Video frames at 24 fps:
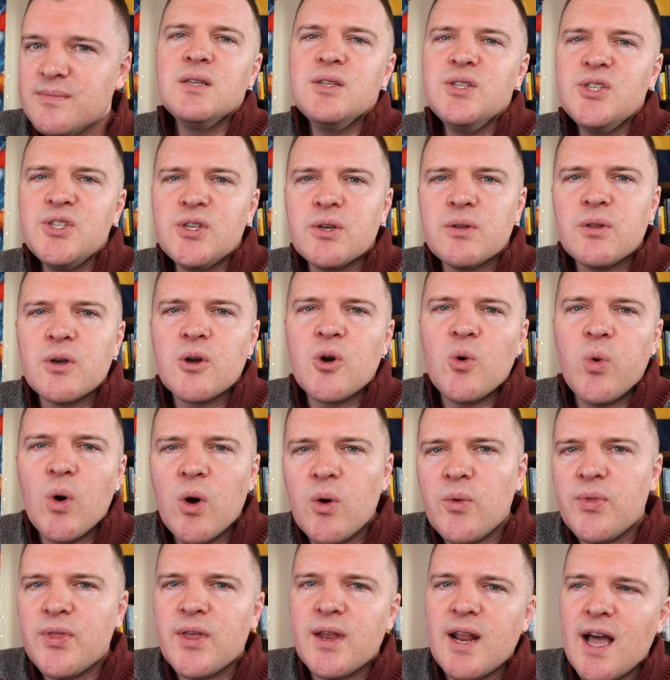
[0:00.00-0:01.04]
So the
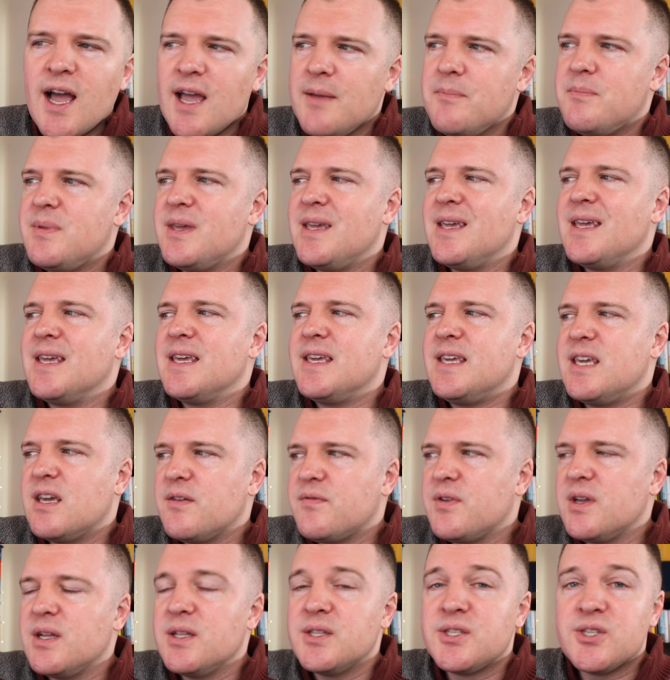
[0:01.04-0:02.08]
quote that I'm being
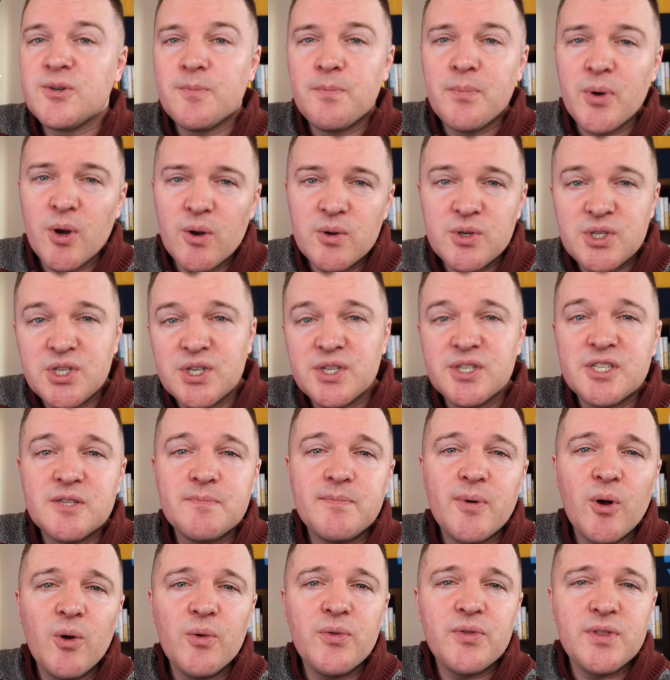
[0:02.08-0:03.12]
given to purchase
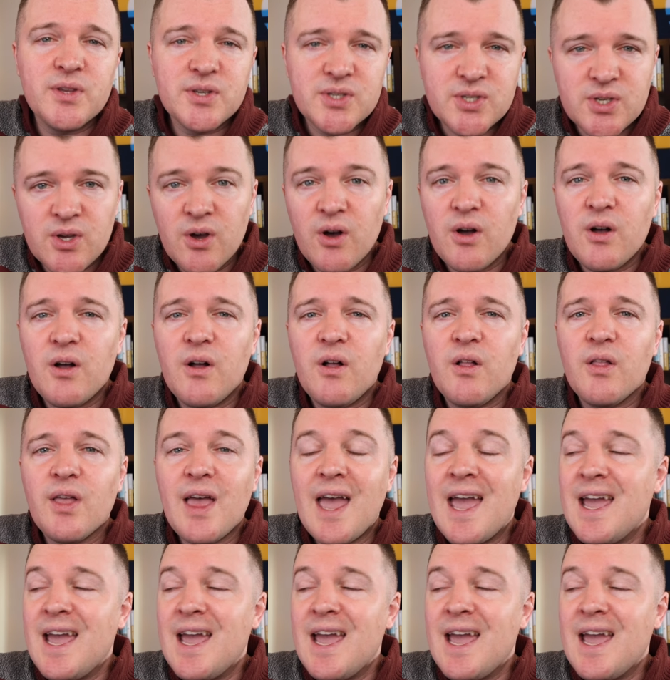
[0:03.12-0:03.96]
both this call